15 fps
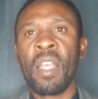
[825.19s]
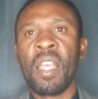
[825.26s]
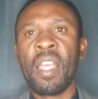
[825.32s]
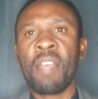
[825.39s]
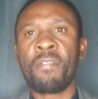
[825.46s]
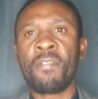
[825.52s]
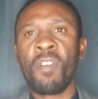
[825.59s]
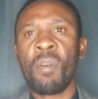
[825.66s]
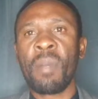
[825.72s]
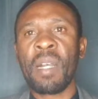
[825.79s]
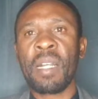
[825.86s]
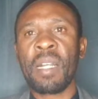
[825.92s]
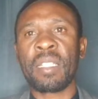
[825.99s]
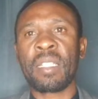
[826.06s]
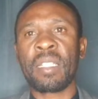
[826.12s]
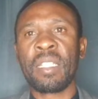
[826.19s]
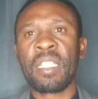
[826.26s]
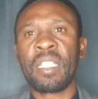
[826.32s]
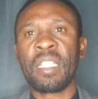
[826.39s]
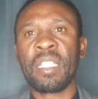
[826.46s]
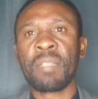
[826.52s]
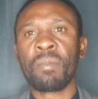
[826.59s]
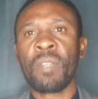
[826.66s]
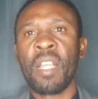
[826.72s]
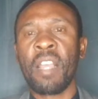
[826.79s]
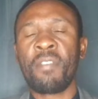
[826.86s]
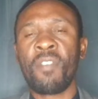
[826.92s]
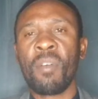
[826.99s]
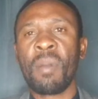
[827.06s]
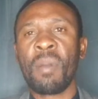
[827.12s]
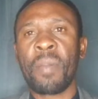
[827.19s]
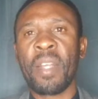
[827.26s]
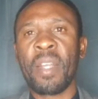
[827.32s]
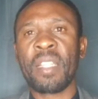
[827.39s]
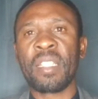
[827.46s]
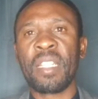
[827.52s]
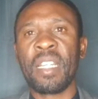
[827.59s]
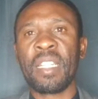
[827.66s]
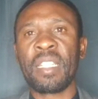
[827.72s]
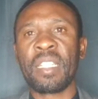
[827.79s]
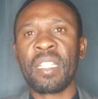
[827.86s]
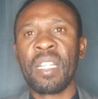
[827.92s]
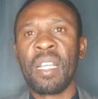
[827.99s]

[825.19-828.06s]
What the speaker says: a former president